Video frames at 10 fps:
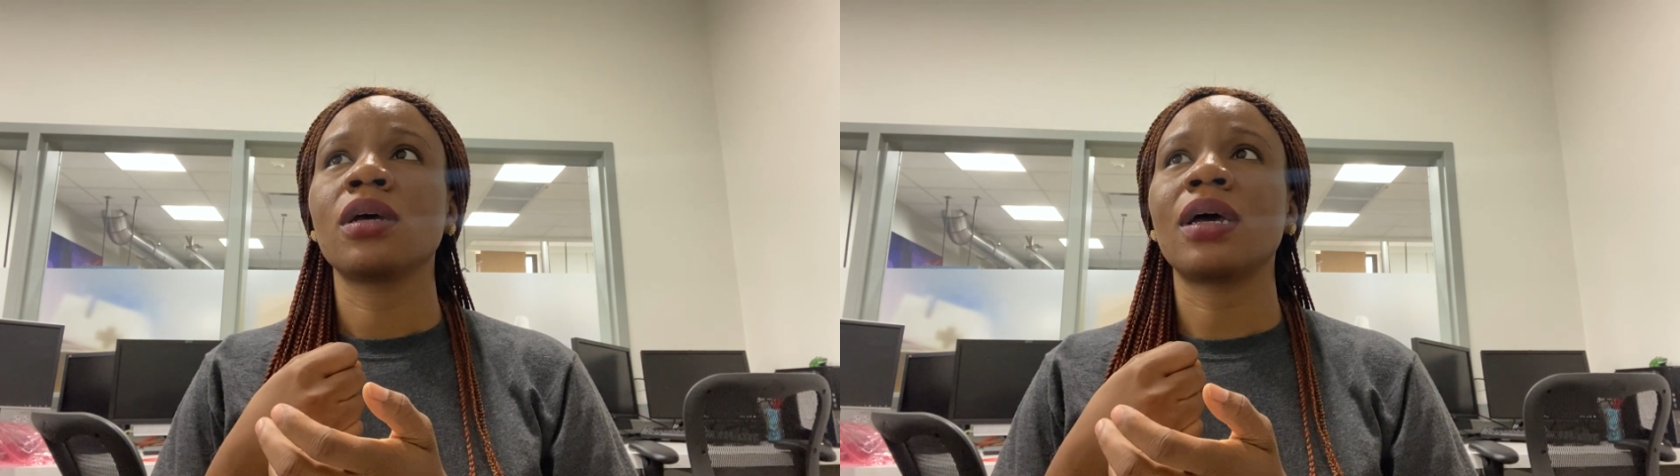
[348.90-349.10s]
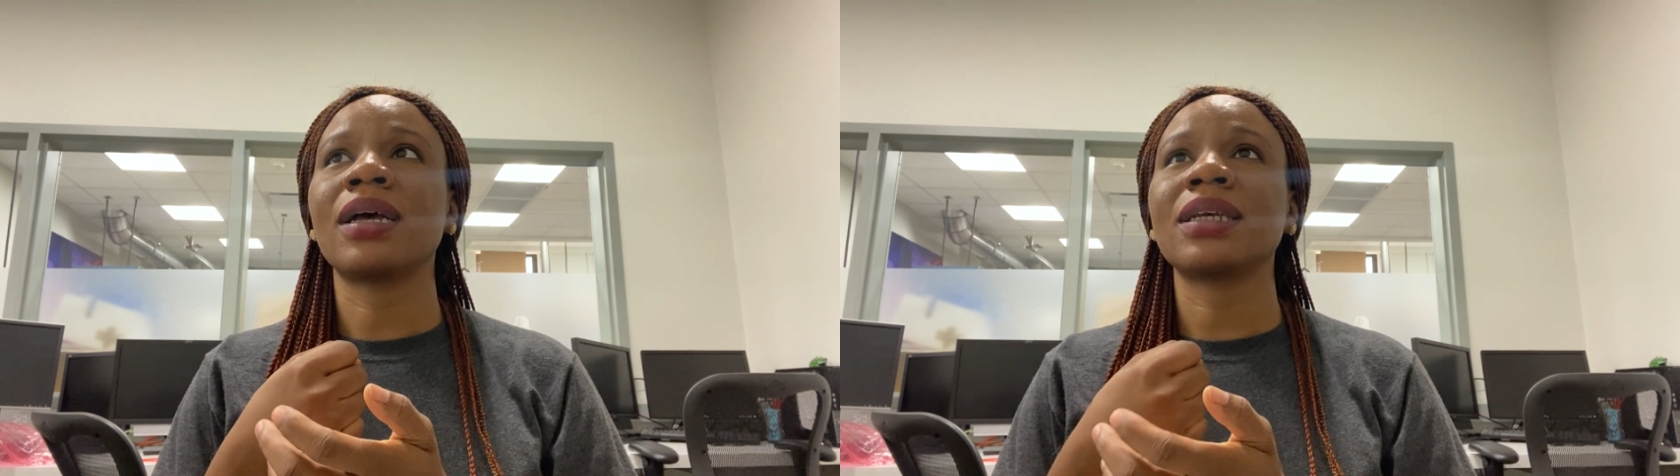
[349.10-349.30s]

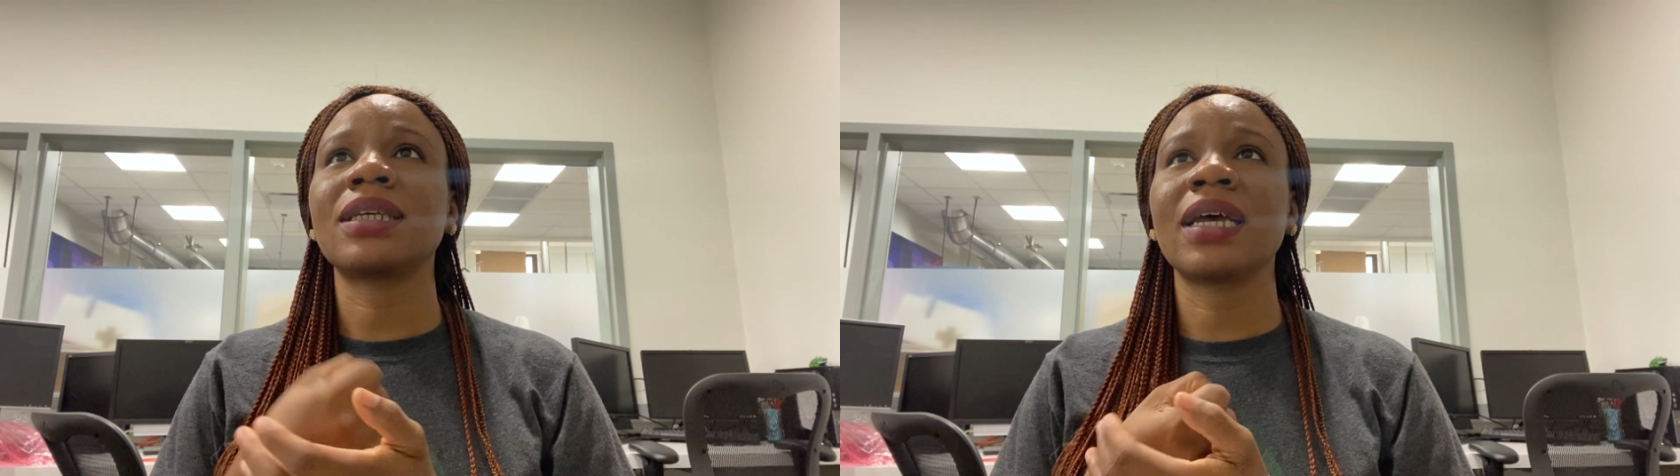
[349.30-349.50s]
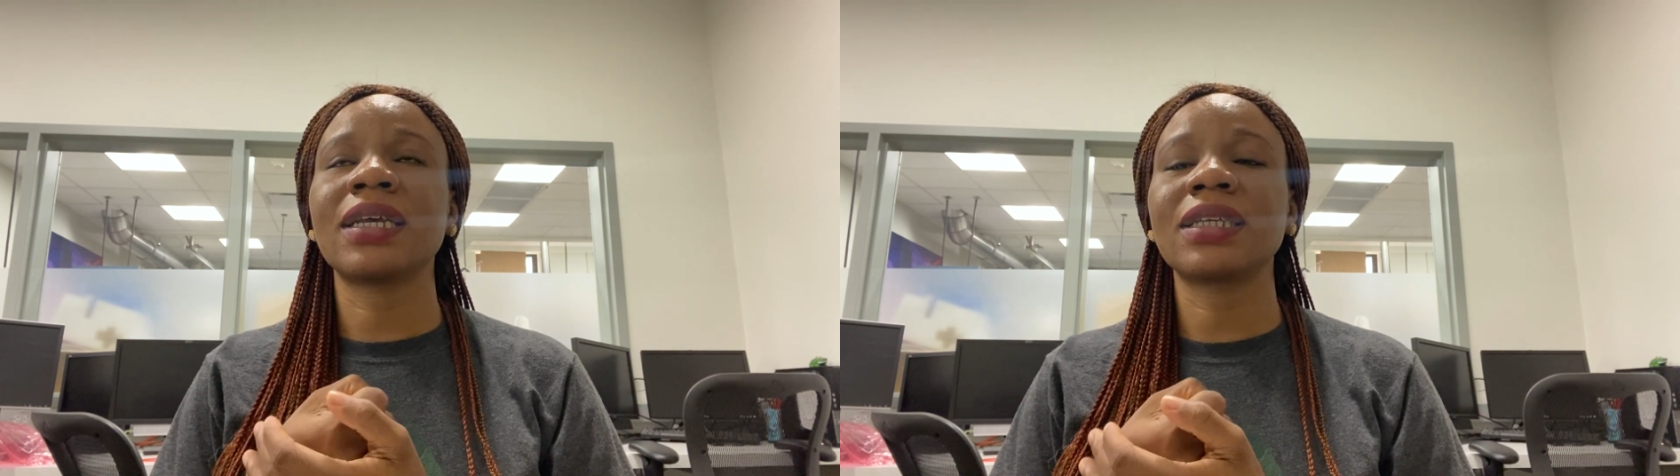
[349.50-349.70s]

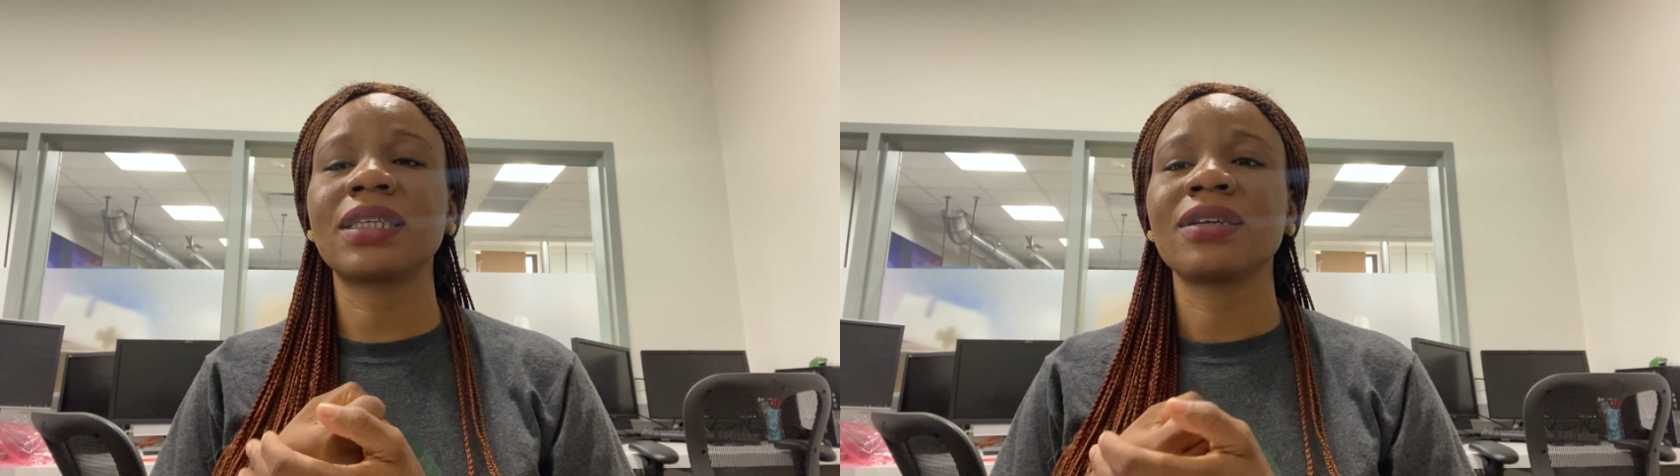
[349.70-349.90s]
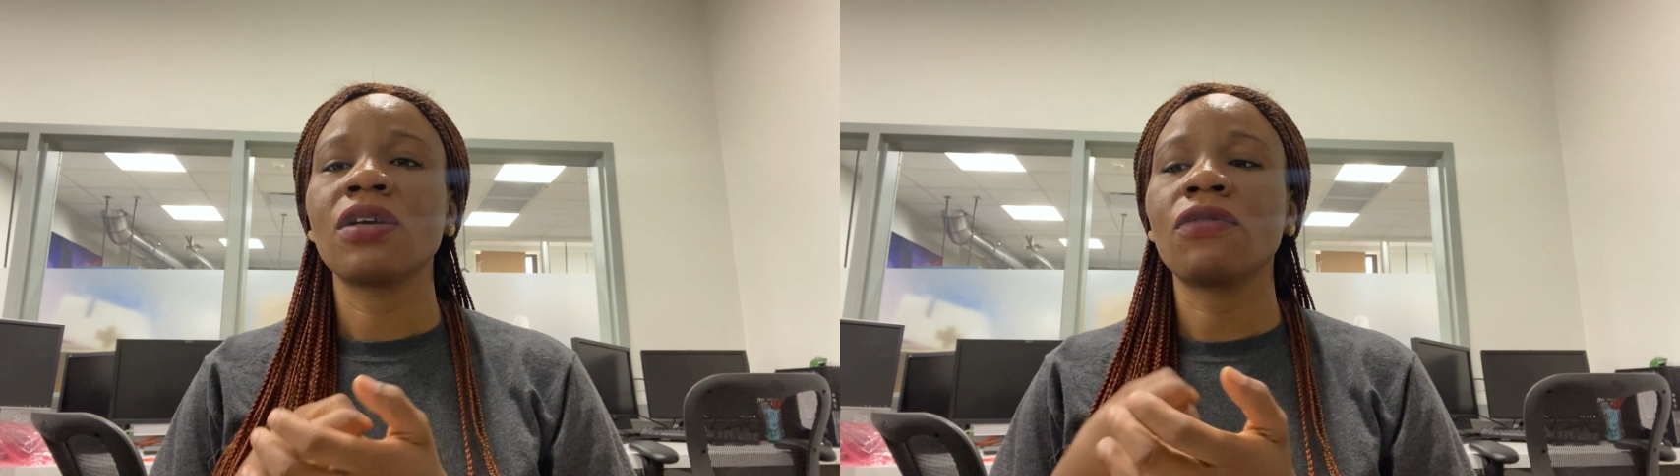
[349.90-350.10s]

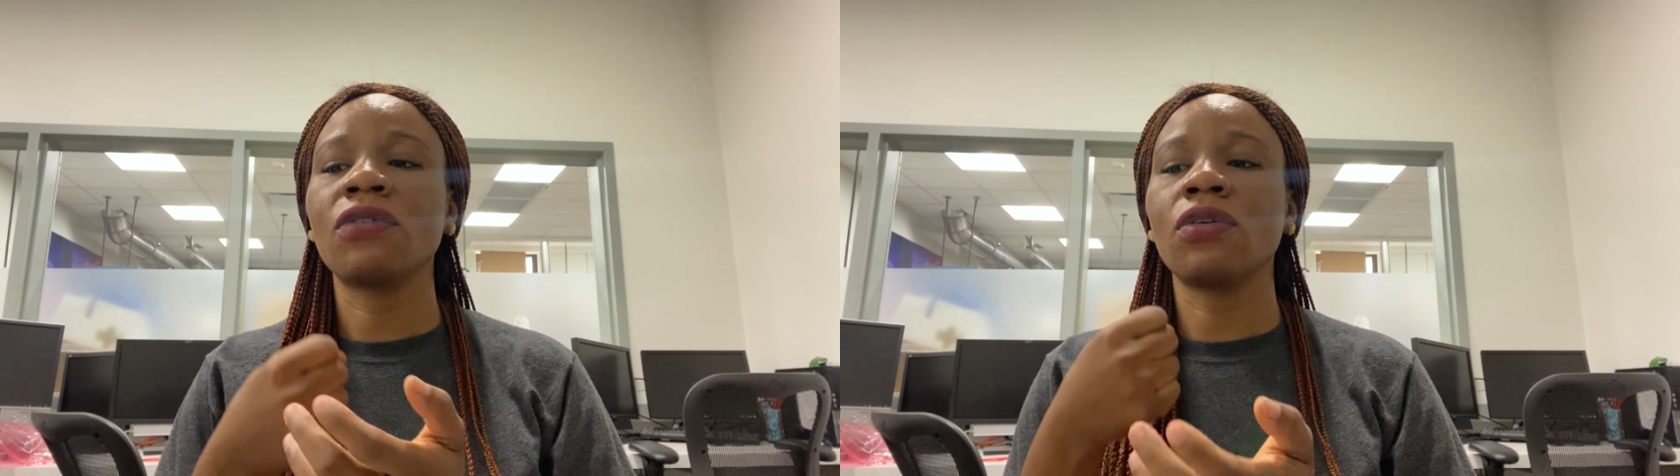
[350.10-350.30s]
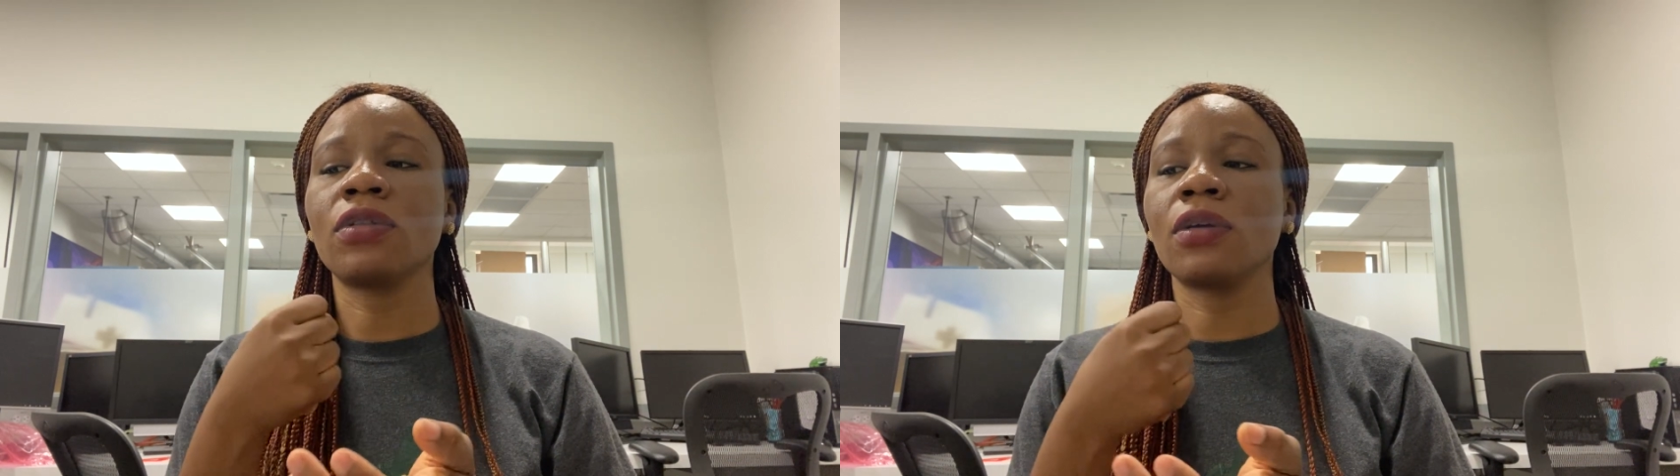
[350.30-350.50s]
assessed
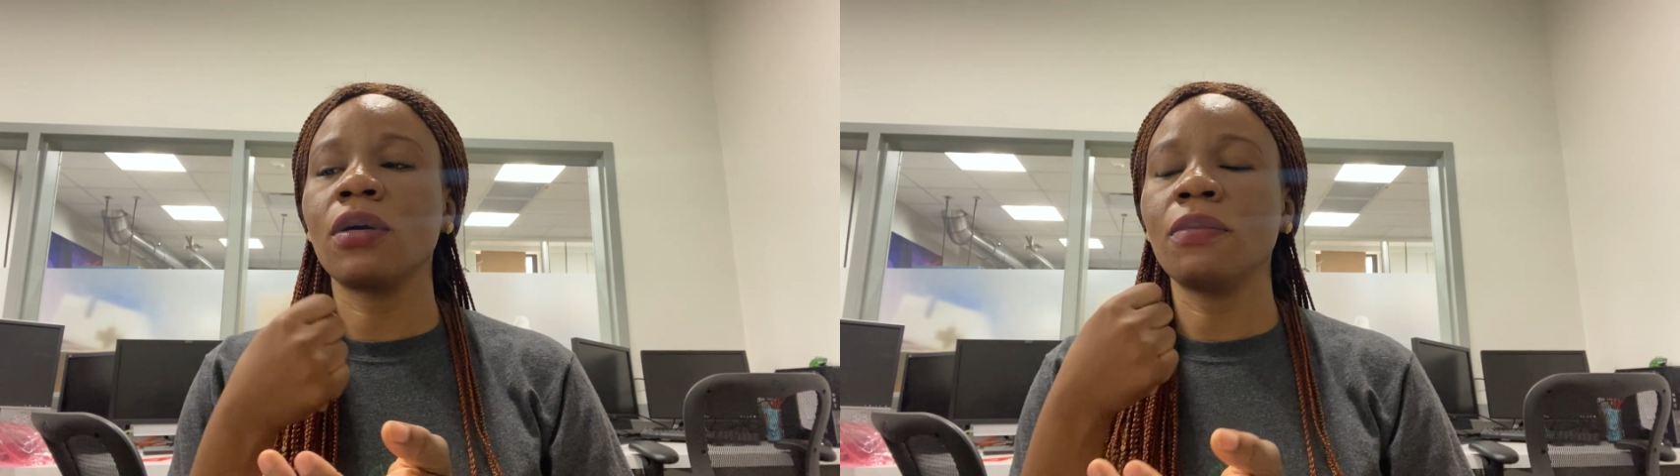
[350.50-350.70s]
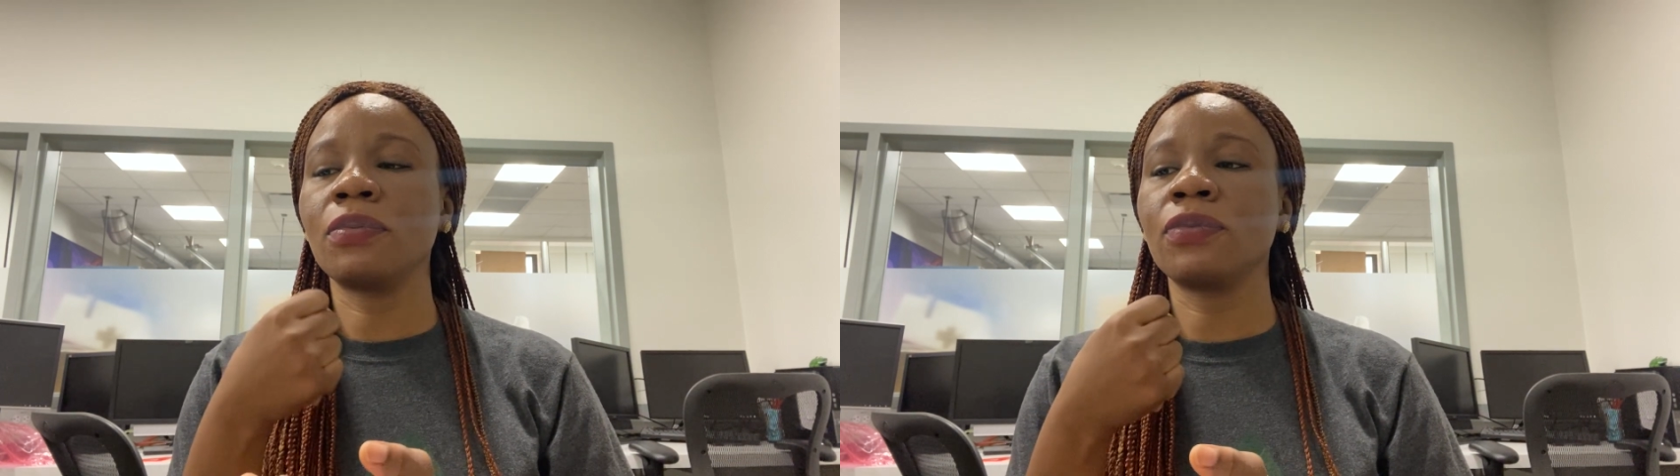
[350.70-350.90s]

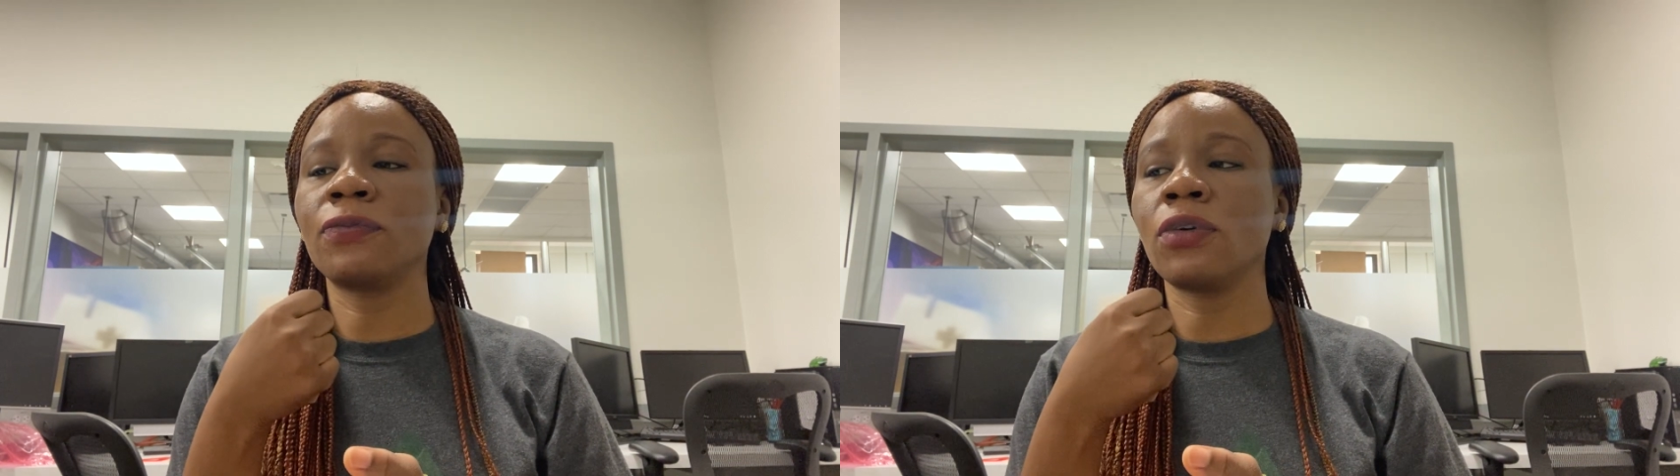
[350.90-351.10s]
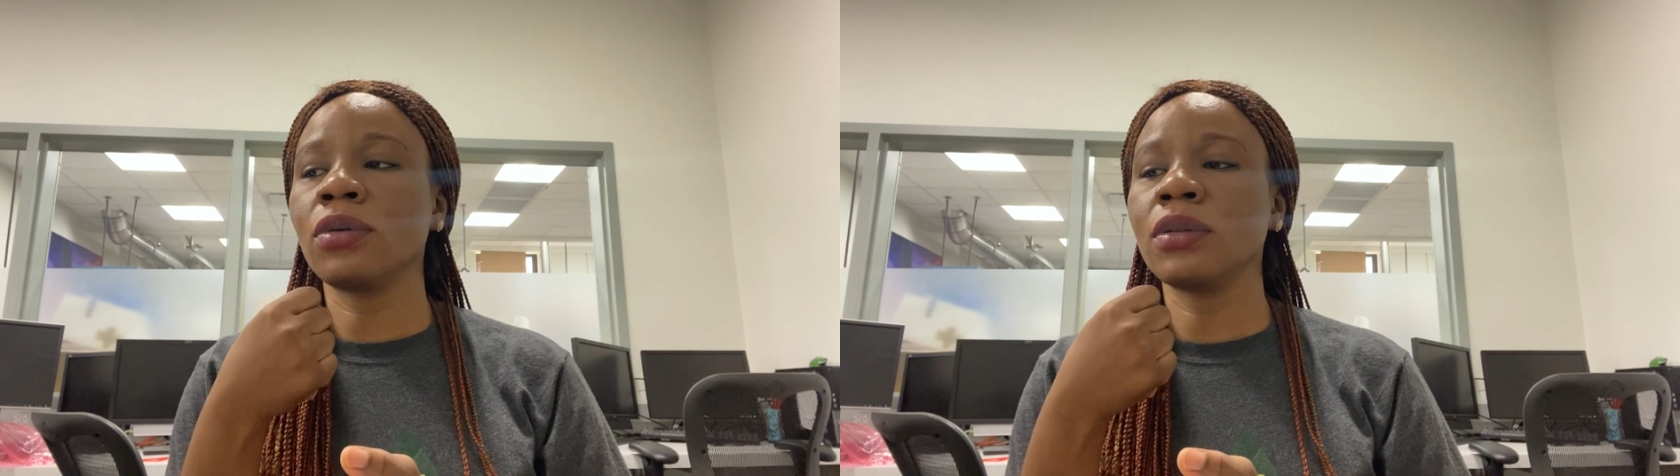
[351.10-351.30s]
for